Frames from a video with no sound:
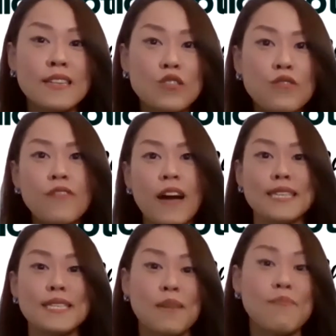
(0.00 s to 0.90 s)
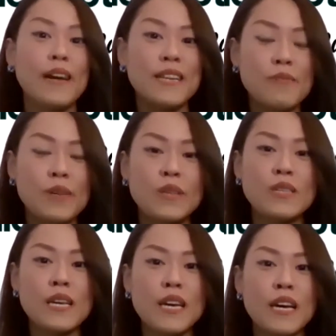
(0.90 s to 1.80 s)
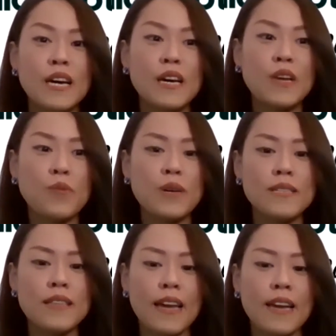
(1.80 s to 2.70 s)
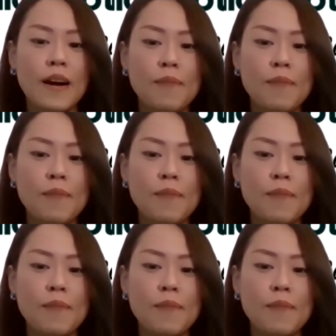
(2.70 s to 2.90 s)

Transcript: to find somebody because it was like,